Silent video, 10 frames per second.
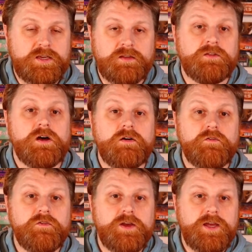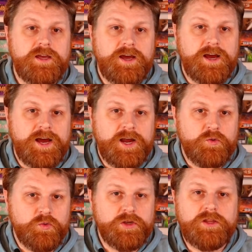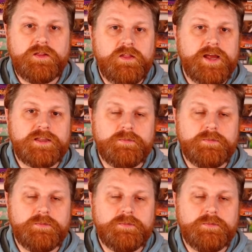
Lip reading: in love. I really liked the